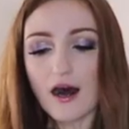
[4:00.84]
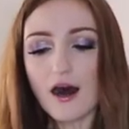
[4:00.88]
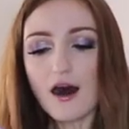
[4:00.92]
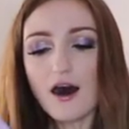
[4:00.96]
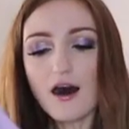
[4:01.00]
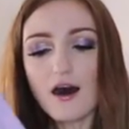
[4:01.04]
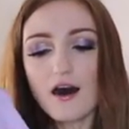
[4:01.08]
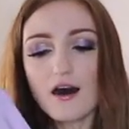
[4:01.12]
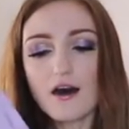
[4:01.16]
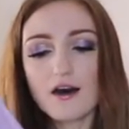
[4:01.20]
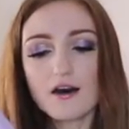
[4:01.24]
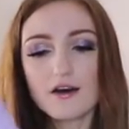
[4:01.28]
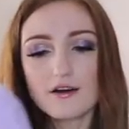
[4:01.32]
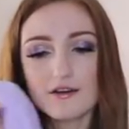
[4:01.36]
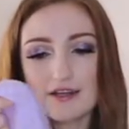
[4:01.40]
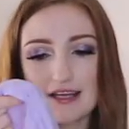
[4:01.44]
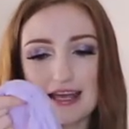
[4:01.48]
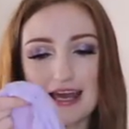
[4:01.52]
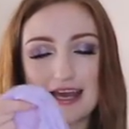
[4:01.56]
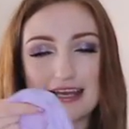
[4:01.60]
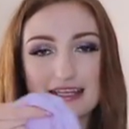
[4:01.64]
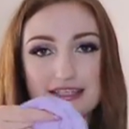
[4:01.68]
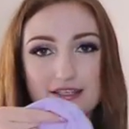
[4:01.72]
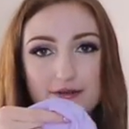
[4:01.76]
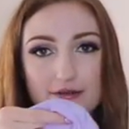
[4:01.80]
Oh,
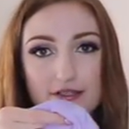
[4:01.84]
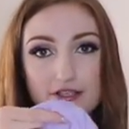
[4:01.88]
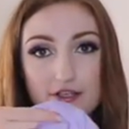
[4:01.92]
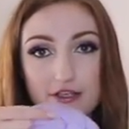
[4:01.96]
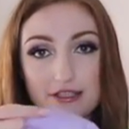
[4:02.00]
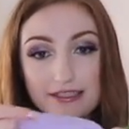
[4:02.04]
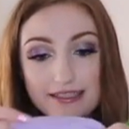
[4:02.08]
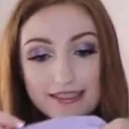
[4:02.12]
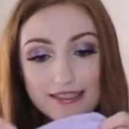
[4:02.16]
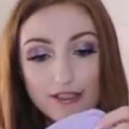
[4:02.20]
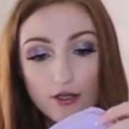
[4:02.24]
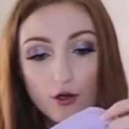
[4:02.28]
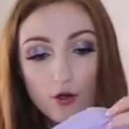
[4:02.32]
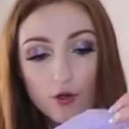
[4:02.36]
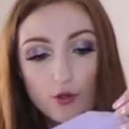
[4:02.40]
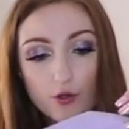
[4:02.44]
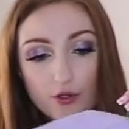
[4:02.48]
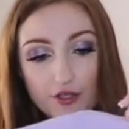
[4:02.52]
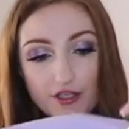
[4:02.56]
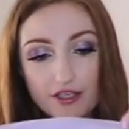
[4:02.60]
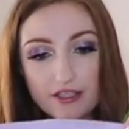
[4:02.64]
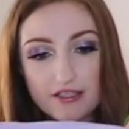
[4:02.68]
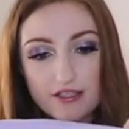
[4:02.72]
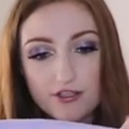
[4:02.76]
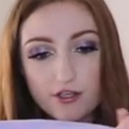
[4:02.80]
okay, so it's got a little
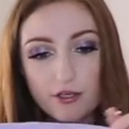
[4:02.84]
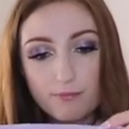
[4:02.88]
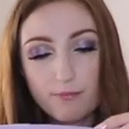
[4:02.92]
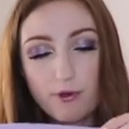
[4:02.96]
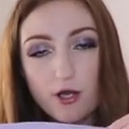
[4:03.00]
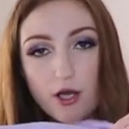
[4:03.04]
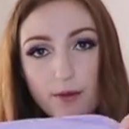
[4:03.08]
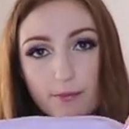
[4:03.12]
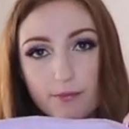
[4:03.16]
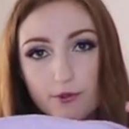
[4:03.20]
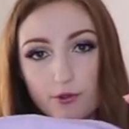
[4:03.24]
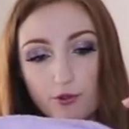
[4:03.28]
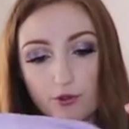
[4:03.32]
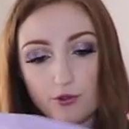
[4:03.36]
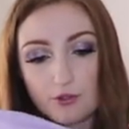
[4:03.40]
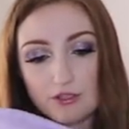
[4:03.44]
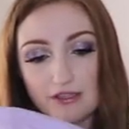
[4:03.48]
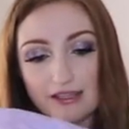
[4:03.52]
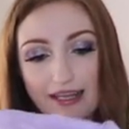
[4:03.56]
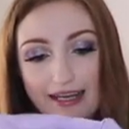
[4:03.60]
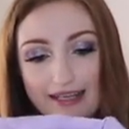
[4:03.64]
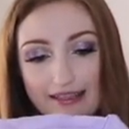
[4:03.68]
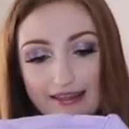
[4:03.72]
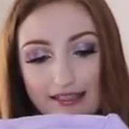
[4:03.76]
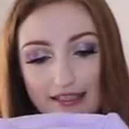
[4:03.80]
hood. It's got a purple hood
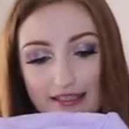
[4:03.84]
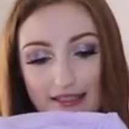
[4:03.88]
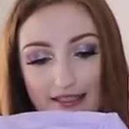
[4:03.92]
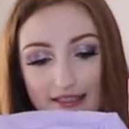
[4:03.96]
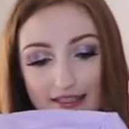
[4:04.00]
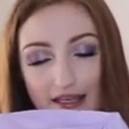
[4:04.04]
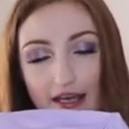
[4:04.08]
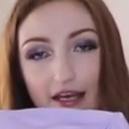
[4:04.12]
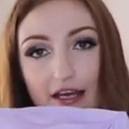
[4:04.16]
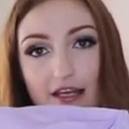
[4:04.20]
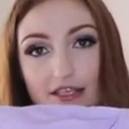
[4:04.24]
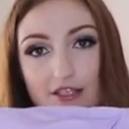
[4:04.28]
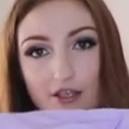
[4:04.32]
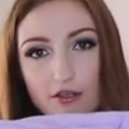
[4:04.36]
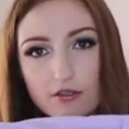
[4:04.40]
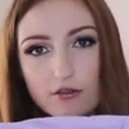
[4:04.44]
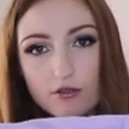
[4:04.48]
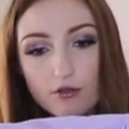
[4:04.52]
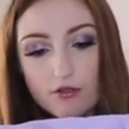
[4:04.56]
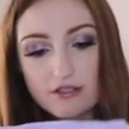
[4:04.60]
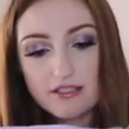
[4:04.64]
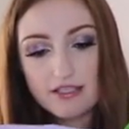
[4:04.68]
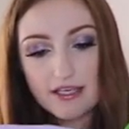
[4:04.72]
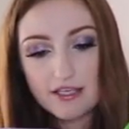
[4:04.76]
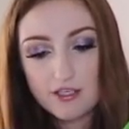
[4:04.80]
like this. So it
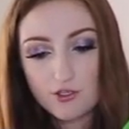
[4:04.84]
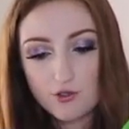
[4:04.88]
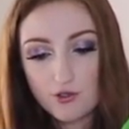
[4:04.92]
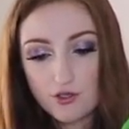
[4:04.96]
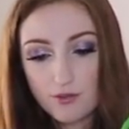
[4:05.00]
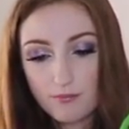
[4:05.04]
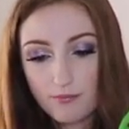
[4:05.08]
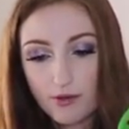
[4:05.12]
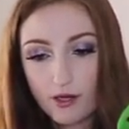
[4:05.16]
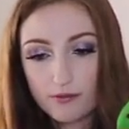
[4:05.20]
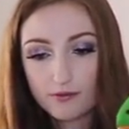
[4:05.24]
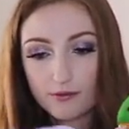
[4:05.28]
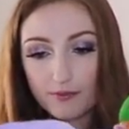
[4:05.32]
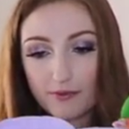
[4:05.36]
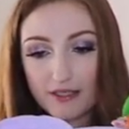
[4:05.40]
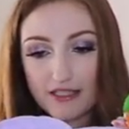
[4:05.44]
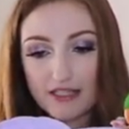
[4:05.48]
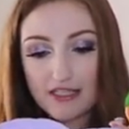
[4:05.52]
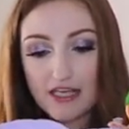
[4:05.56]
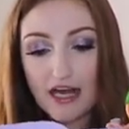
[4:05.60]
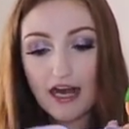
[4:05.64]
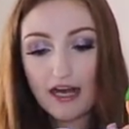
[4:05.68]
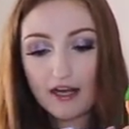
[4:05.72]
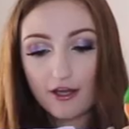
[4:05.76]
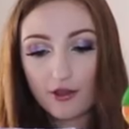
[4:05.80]
looks like you can probably
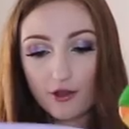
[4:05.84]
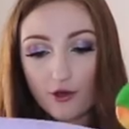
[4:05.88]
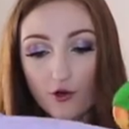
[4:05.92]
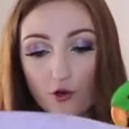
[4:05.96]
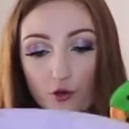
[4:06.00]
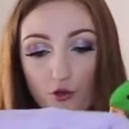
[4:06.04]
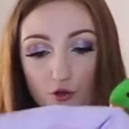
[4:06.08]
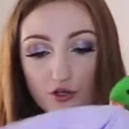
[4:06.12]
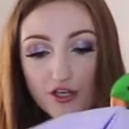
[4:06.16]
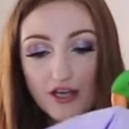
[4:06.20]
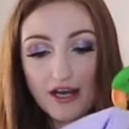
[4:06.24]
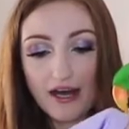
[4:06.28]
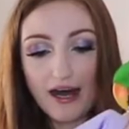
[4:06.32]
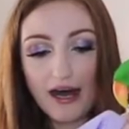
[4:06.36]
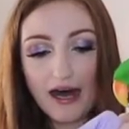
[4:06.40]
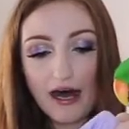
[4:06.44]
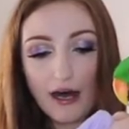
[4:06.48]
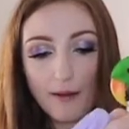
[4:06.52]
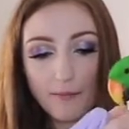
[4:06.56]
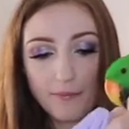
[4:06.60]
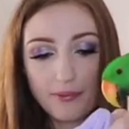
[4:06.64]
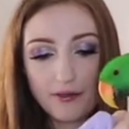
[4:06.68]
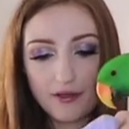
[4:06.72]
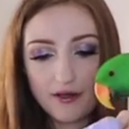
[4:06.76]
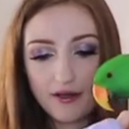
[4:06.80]
tuck the hood
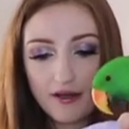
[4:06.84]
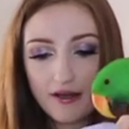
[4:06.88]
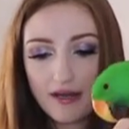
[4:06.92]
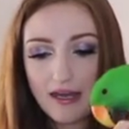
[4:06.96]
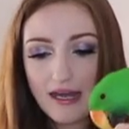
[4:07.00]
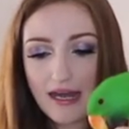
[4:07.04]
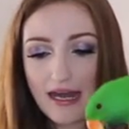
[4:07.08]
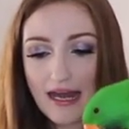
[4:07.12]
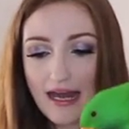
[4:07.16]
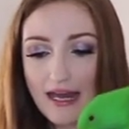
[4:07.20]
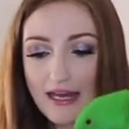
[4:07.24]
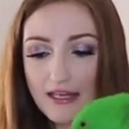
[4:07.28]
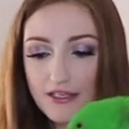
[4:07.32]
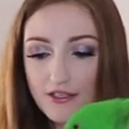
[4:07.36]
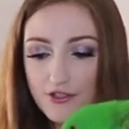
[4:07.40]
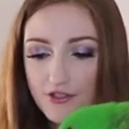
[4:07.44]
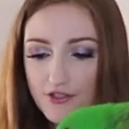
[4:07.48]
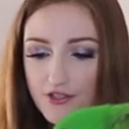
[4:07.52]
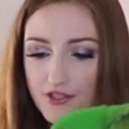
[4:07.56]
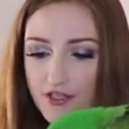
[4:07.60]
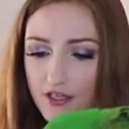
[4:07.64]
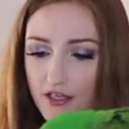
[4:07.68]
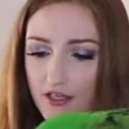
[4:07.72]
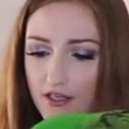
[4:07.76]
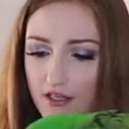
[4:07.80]
up
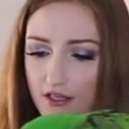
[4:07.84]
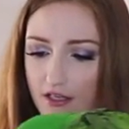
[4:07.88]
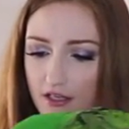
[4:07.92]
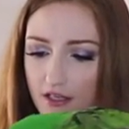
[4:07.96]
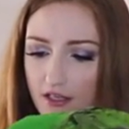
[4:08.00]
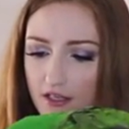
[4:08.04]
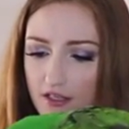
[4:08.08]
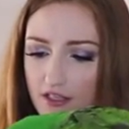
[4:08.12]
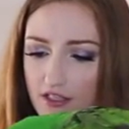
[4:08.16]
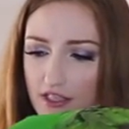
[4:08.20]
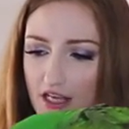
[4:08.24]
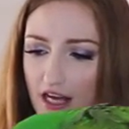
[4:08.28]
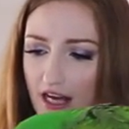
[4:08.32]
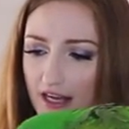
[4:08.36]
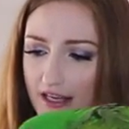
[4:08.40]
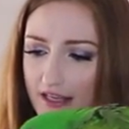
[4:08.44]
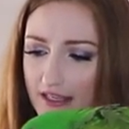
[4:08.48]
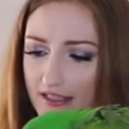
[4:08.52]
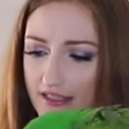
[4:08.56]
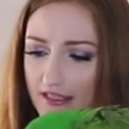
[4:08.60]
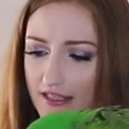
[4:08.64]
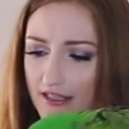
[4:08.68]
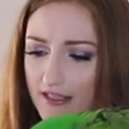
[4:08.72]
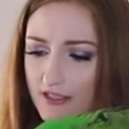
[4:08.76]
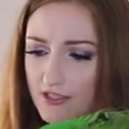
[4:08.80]
and tuck
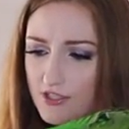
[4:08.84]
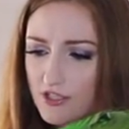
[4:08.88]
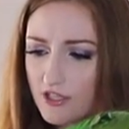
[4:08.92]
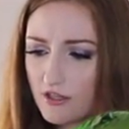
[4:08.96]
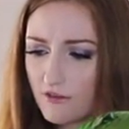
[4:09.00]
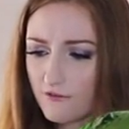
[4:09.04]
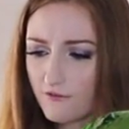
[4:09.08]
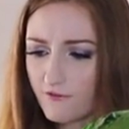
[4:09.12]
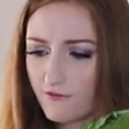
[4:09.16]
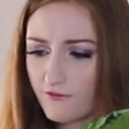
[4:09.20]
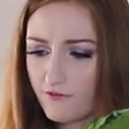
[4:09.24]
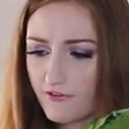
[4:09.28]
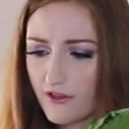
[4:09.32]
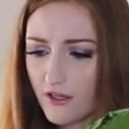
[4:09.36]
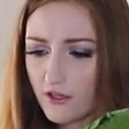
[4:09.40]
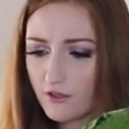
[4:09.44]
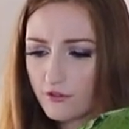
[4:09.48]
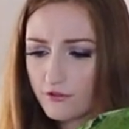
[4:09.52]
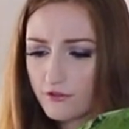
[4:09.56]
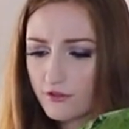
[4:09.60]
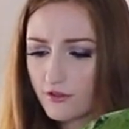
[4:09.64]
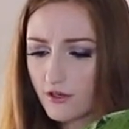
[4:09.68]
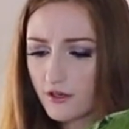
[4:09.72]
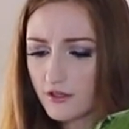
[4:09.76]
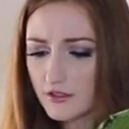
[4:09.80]
it into the
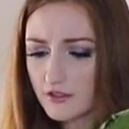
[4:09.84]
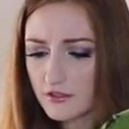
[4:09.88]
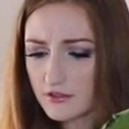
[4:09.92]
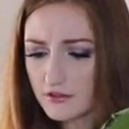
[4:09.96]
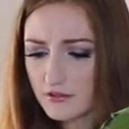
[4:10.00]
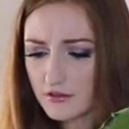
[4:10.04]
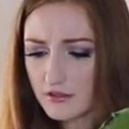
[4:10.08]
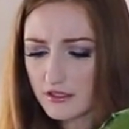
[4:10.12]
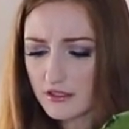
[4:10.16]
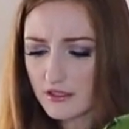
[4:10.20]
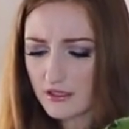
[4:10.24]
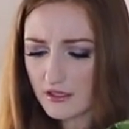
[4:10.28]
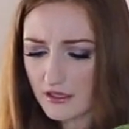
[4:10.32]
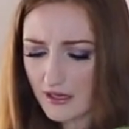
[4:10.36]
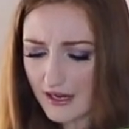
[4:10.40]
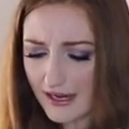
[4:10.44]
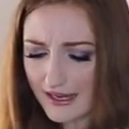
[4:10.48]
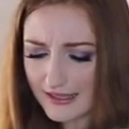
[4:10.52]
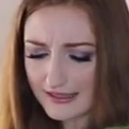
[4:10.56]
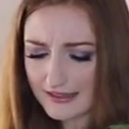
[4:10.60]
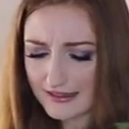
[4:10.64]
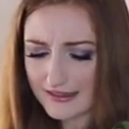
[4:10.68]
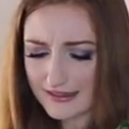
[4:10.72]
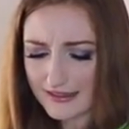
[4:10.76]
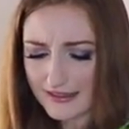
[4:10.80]
Velcro,
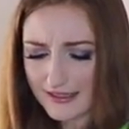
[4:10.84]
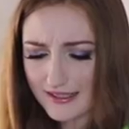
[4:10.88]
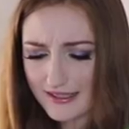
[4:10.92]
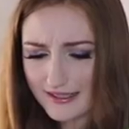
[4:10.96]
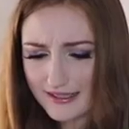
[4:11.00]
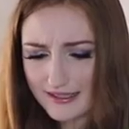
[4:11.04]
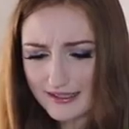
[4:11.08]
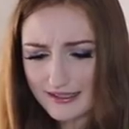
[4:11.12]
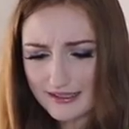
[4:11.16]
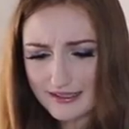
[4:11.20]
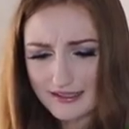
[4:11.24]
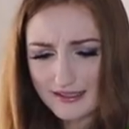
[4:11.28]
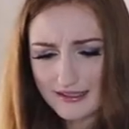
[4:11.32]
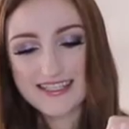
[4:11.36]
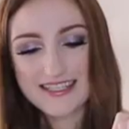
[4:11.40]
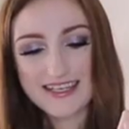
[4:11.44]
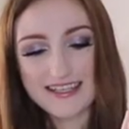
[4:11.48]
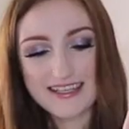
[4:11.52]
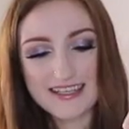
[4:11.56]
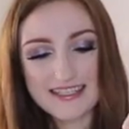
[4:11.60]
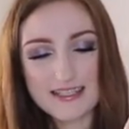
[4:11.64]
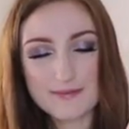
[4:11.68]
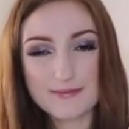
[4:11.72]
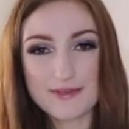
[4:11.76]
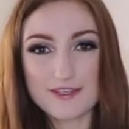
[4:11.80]
I think. See,
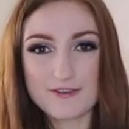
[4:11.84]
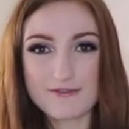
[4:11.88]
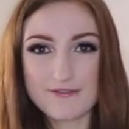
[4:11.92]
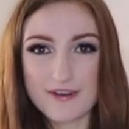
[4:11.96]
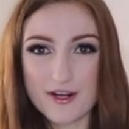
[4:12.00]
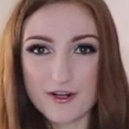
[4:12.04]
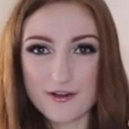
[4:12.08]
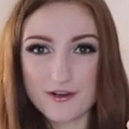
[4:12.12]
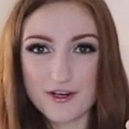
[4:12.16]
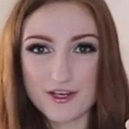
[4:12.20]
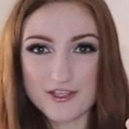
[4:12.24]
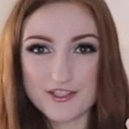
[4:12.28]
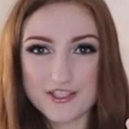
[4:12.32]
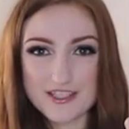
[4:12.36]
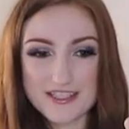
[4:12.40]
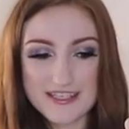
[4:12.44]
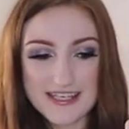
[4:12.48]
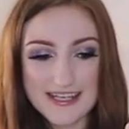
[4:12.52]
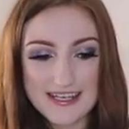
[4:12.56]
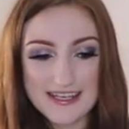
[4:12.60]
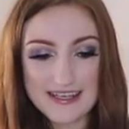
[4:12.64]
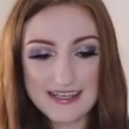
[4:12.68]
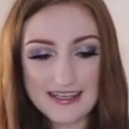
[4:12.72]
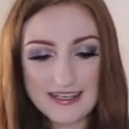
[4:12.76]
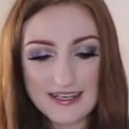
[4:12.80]
there's a bit of Velcro just
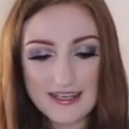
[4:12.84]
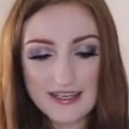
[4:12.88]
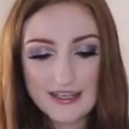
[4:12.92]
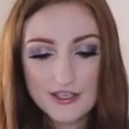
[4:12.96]
here.